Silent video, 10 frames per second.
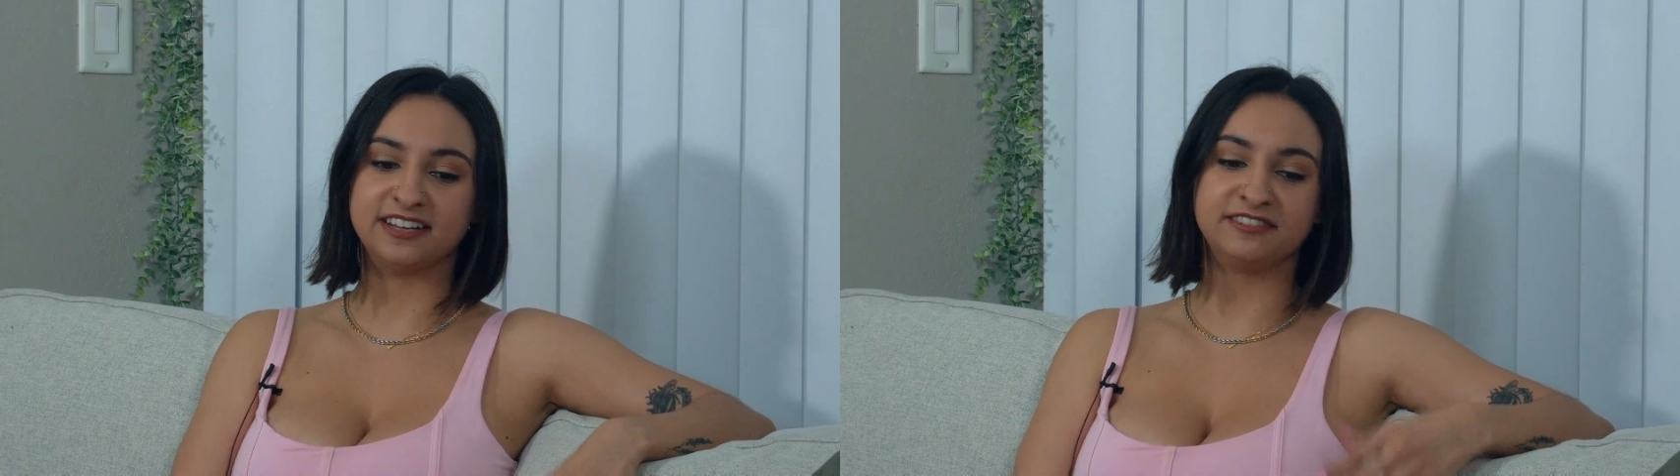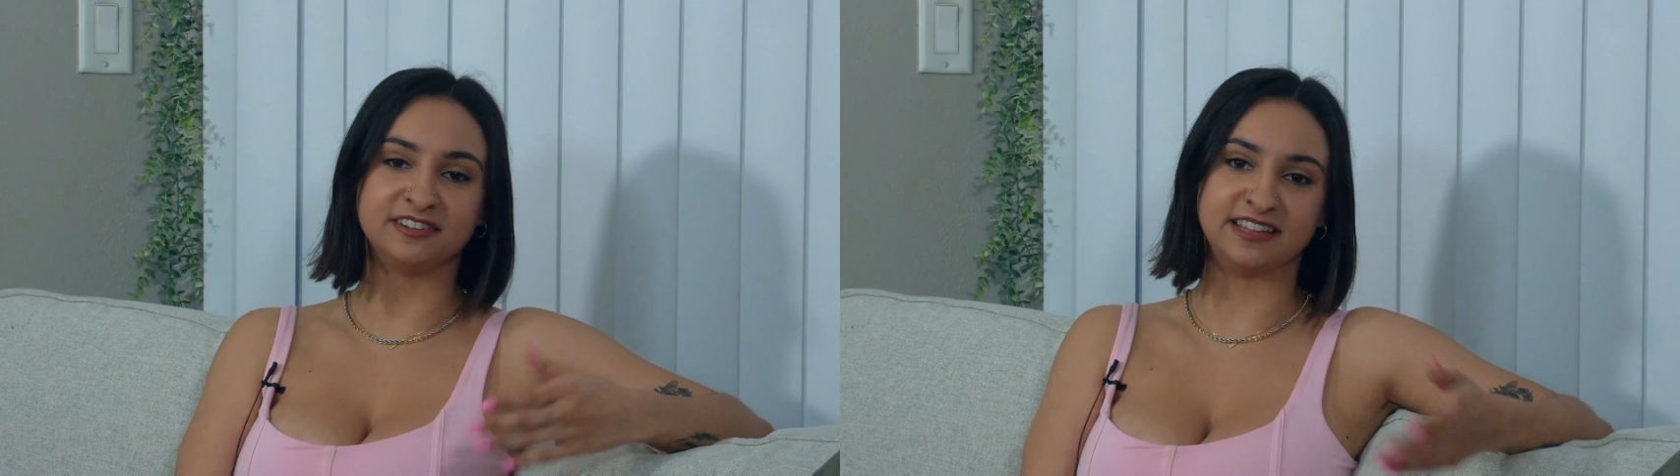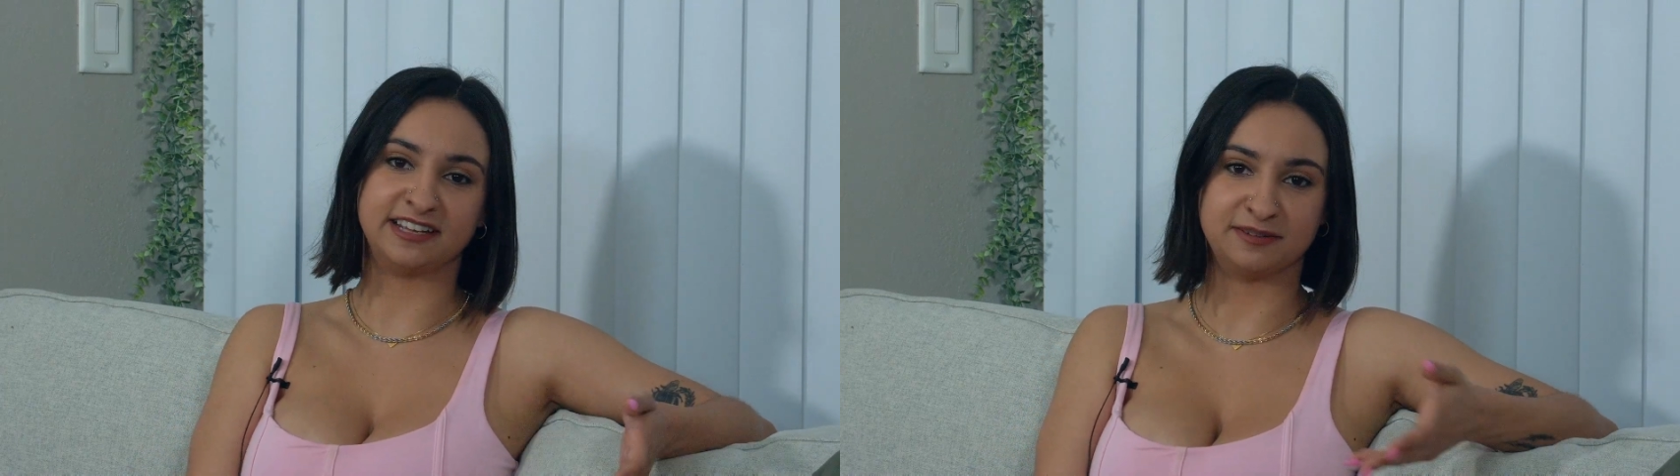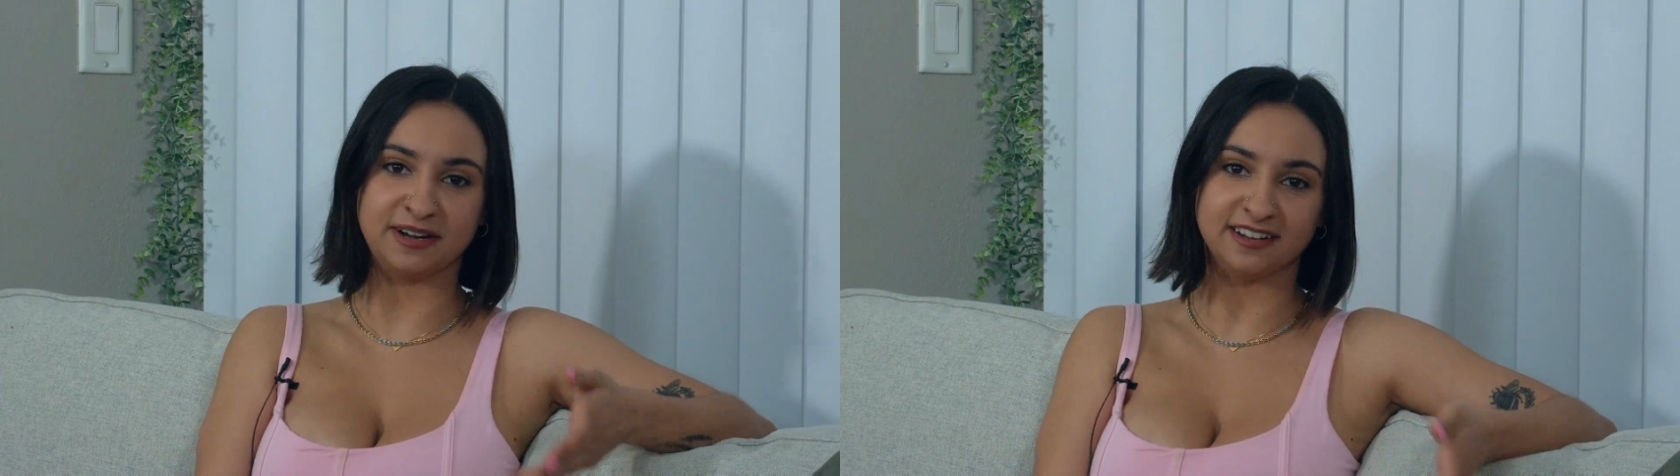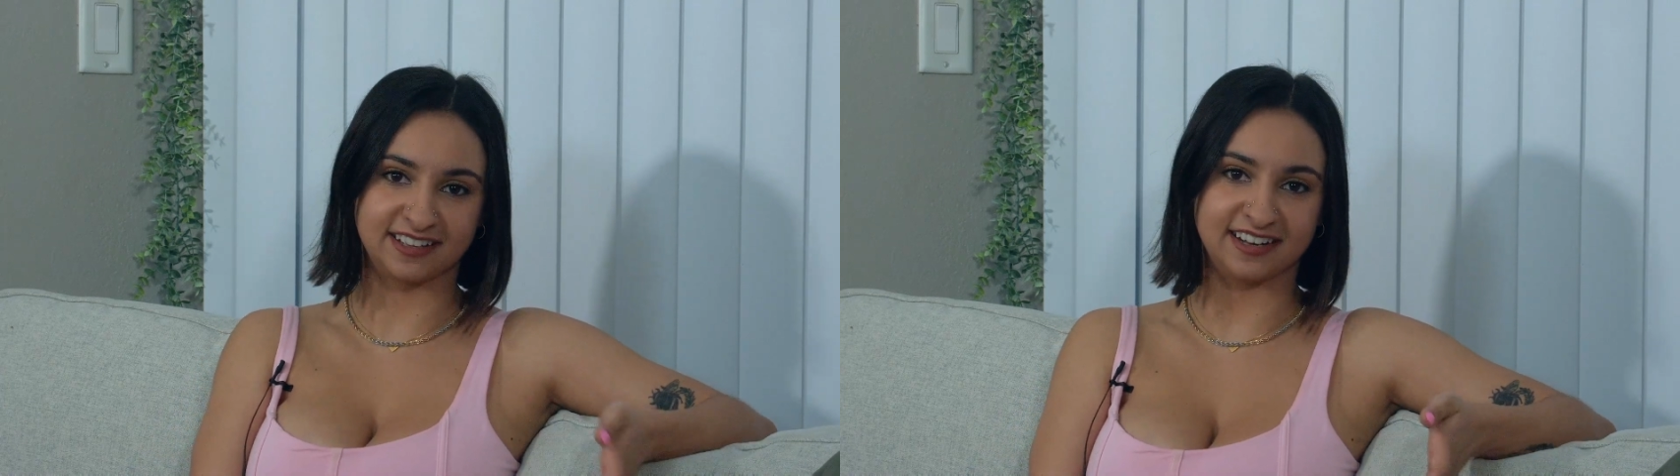if you're thinking
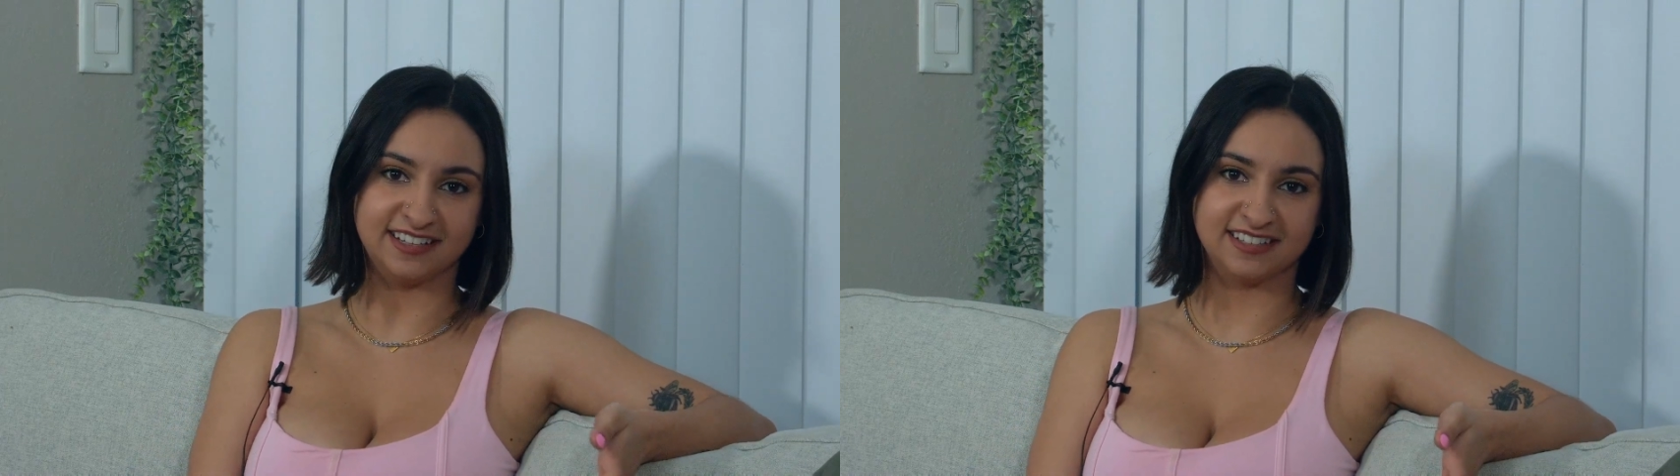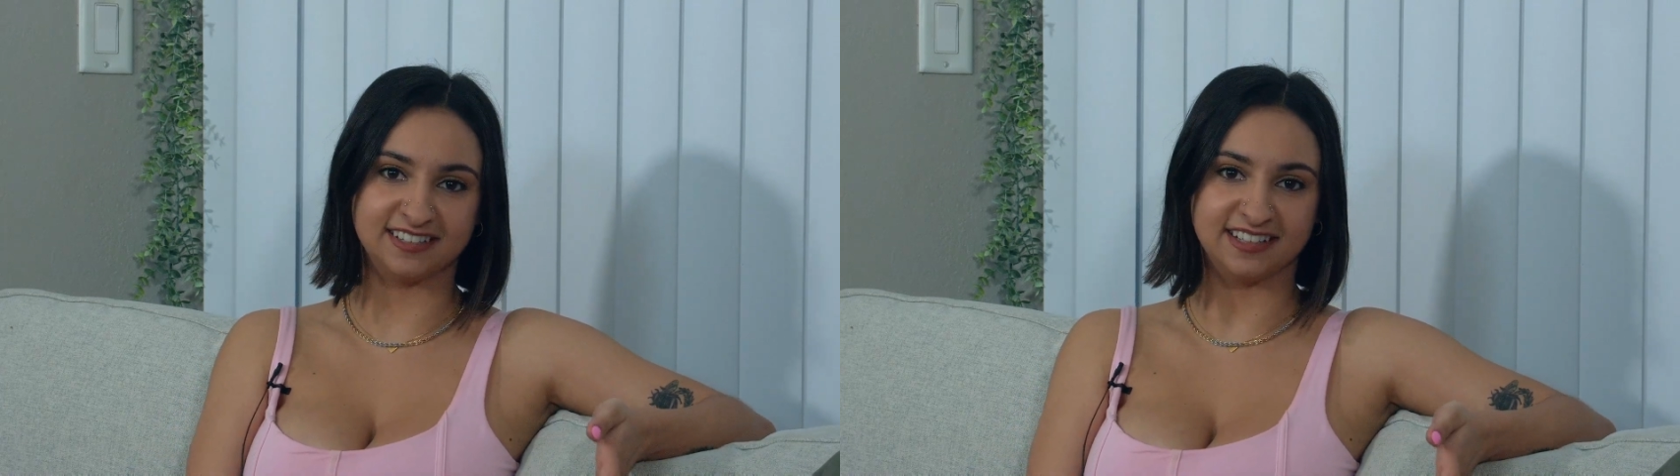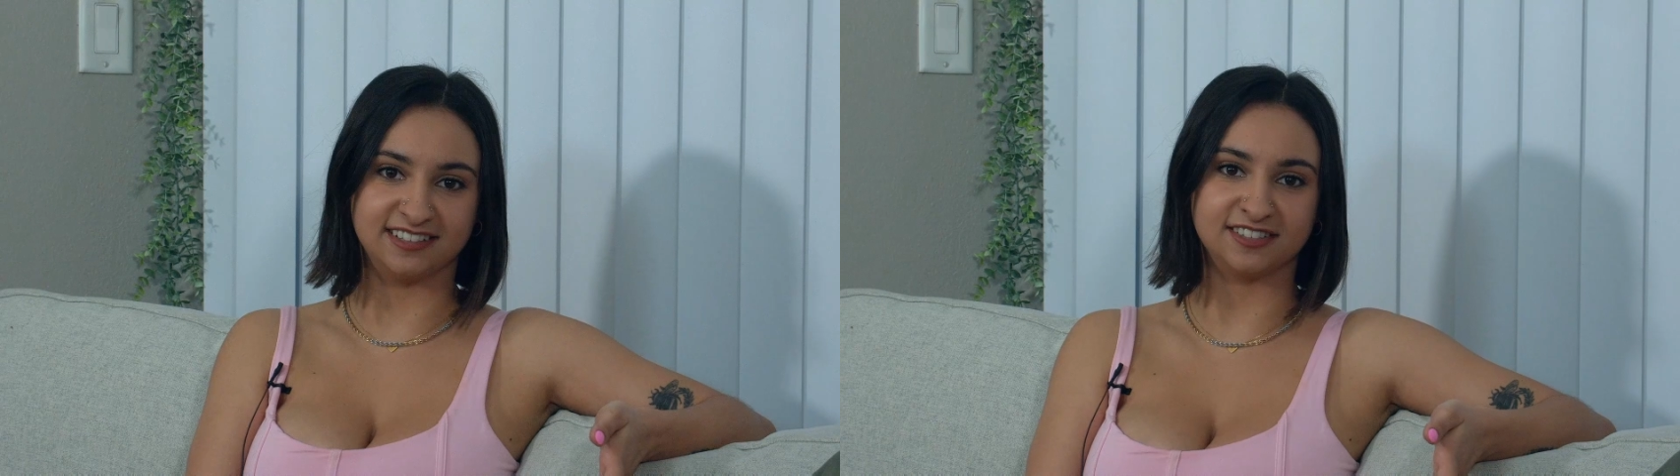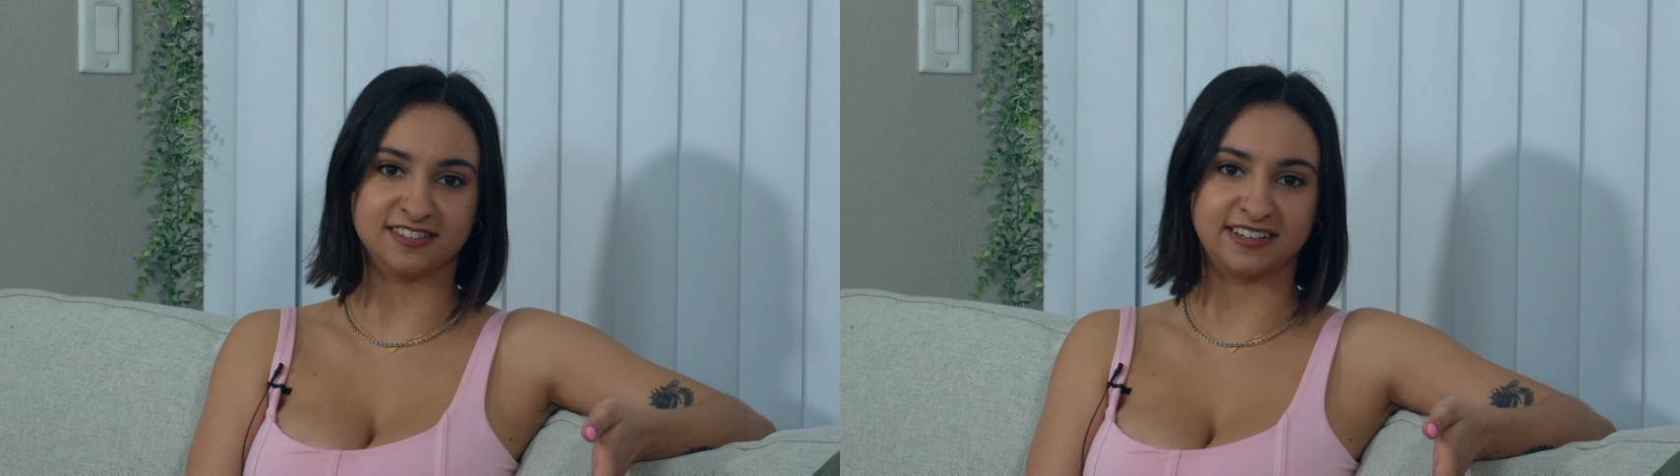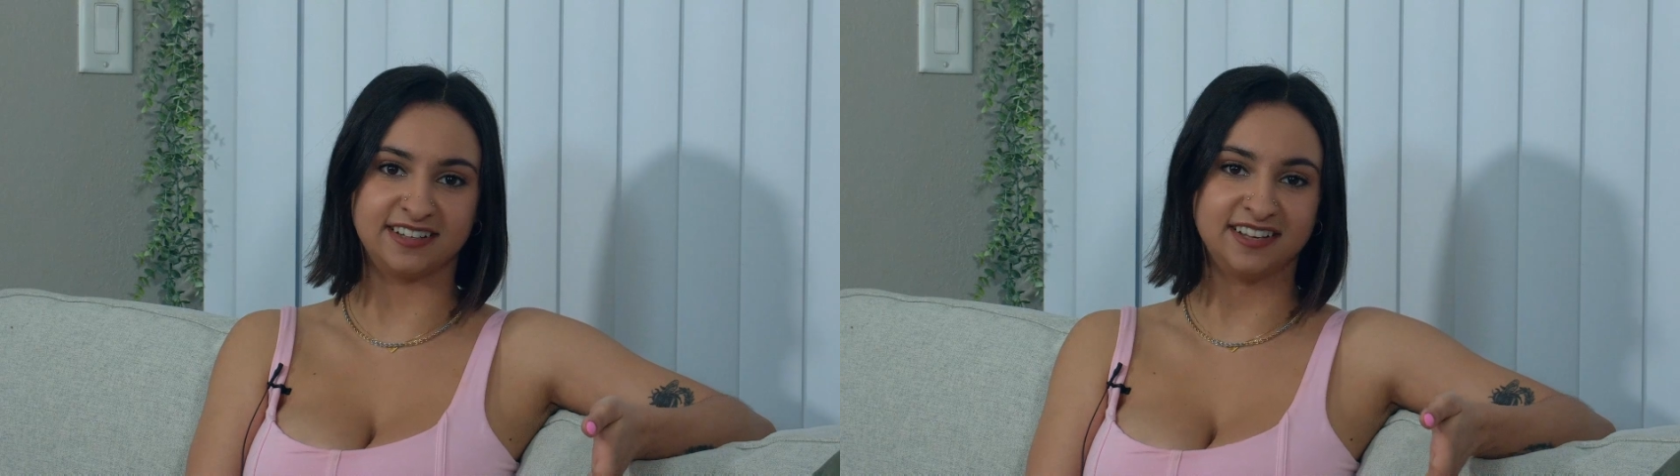about getting into the
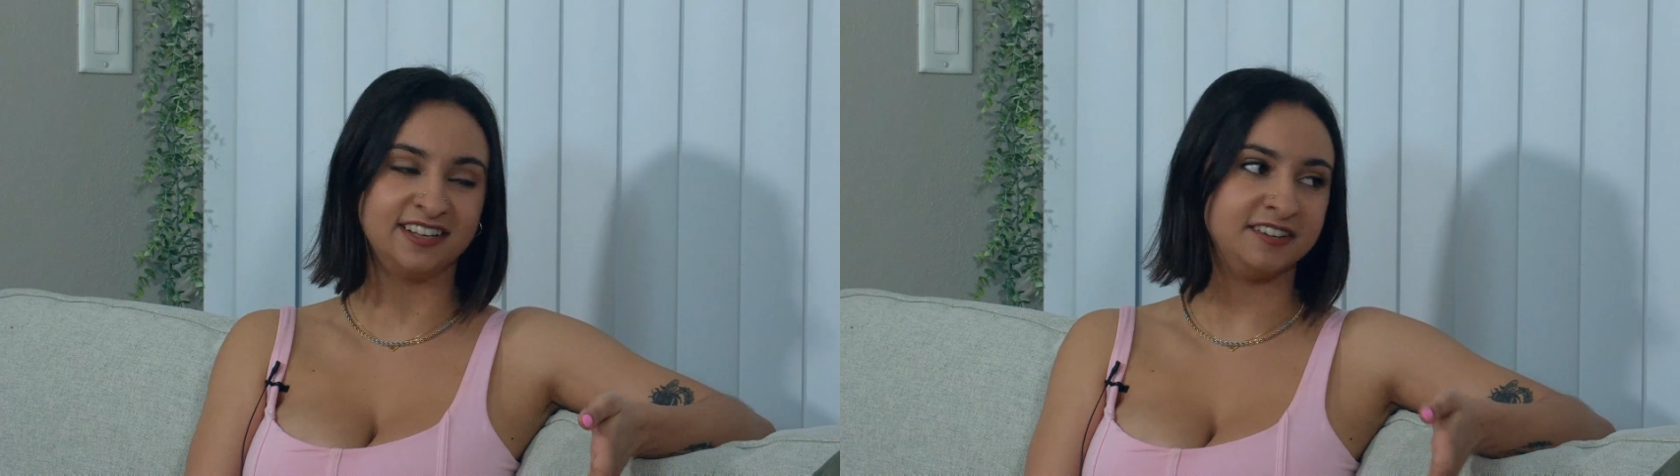industry,